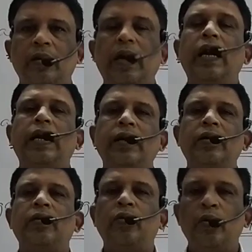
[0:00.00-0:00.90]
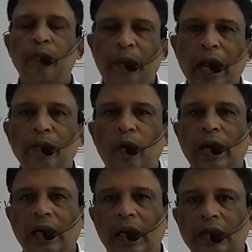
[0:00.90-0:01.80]
Frame
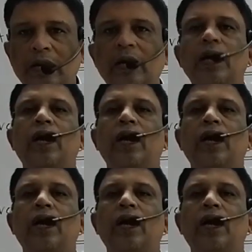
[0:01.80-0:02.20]
one relation